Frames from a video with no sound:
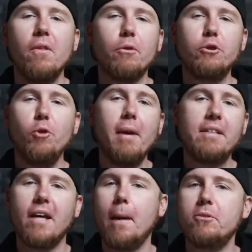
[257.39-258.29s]
There's two
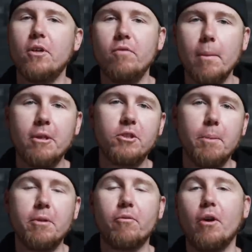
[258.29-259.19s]
main types of limited
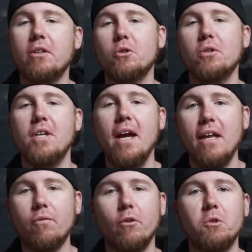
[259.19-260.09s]
slip differentials,
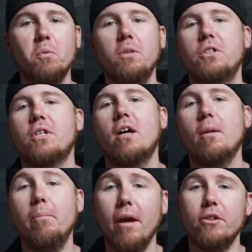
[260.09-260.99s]
and the first one we just saw on
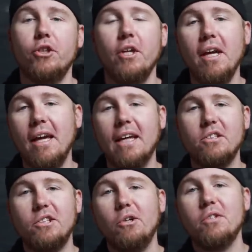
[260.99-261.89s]
the bench. It has
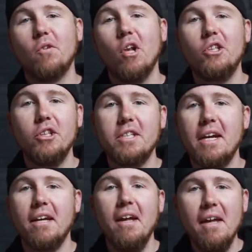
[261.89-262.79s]
a series of clutches
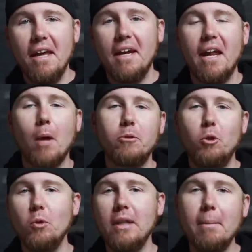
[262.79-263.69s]
in it, and it helps
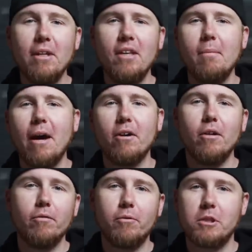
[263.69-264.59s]
to limit the amount
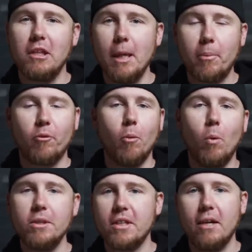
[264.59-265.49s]
of slip from
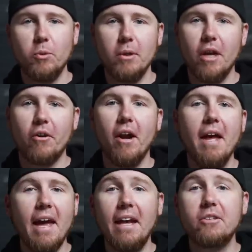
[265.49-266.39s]
one side to another,
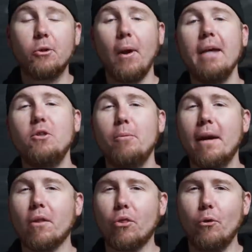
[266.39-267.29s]
and it's great to
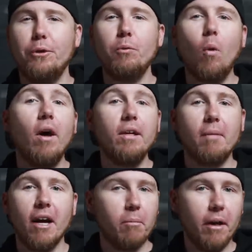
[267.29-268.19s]
about a thirty-one in
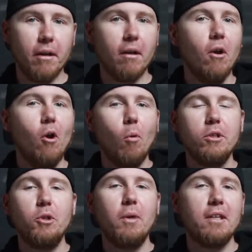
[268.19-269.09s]
my opinion.
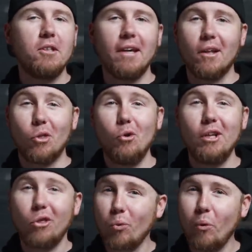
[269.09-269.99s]
Once you get to like a
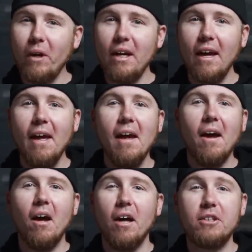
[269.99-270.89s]
thirty-three,
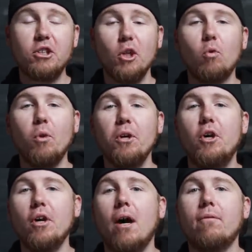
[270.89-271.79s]
Uh, it's still really
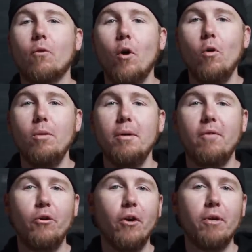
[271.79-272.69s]
good off-road, but
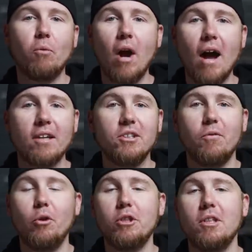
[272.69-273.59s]
if you're in rocks,
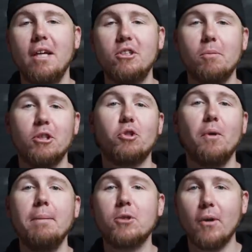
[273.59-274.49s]
if you're in some
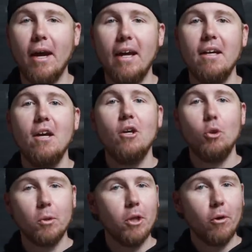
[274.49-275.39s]
extreme terrain,
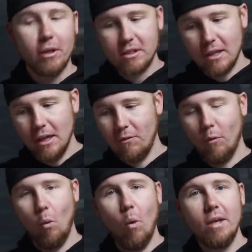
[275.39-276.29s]
you'll notice that if
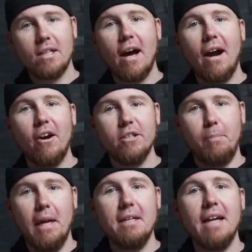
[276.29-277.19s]
one tire is
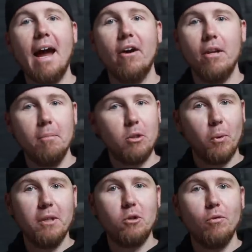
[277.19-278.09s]
pinned down in
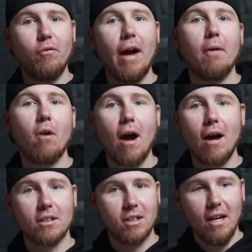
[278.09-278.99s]
between two fat
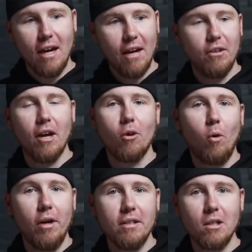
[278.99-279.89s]
rocks and the other
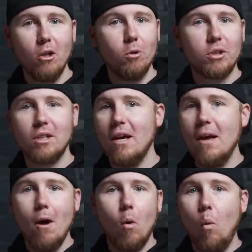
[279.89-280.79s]
one is loose,
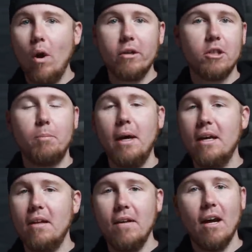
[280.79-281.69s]
one will
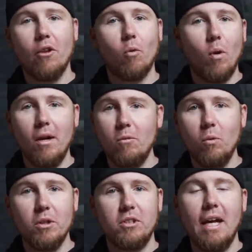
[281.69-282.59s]
spin and the other one
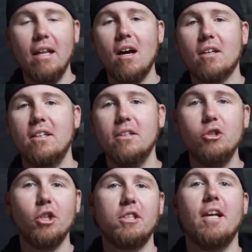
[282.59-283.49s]
will stay locked in
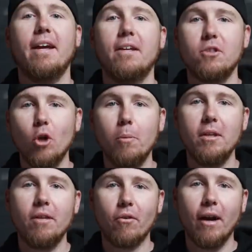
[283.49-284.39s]
just like it's an
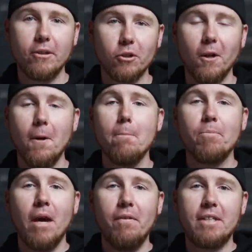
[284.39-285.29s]
open differential.
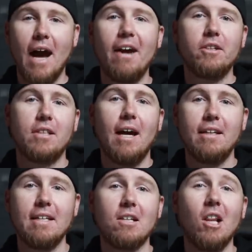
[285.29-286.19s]
And the tire
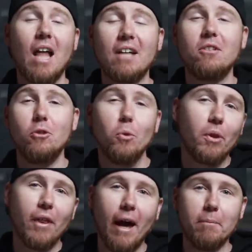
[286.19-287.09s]
size has a lot to do
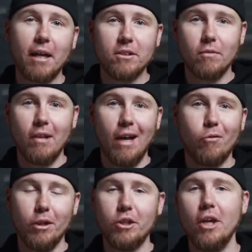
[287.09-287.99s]
with that because of
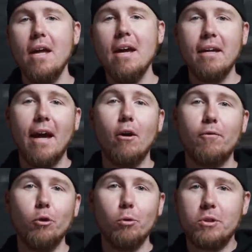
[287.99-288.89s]
leverage. Now,
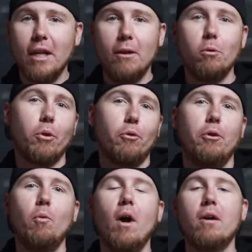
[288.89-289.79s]
if you stay to a
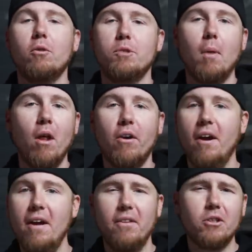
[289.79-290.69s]
thirty-one or smaller,
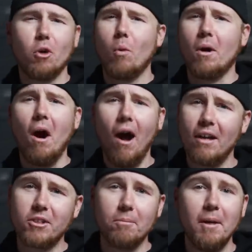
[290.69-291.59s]
these are gonna work
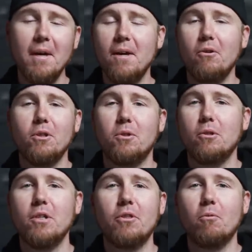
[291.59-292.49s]
awesome. There's,
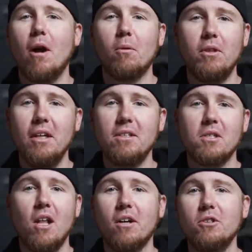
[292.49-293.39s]
there's nothing wrong with these
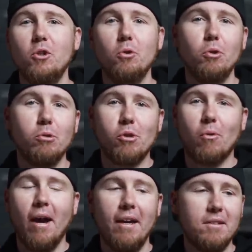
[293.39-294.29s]
as long as you use the
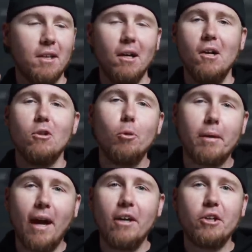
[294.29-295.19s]
right uh,
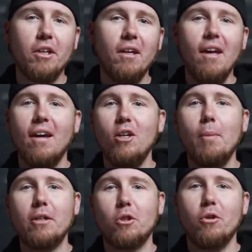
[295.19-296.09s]
lubrication and you
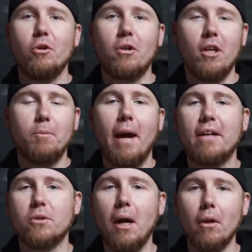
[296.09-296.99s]
make sure that your clutch
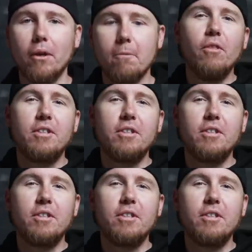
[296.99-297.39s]
packs are healthy.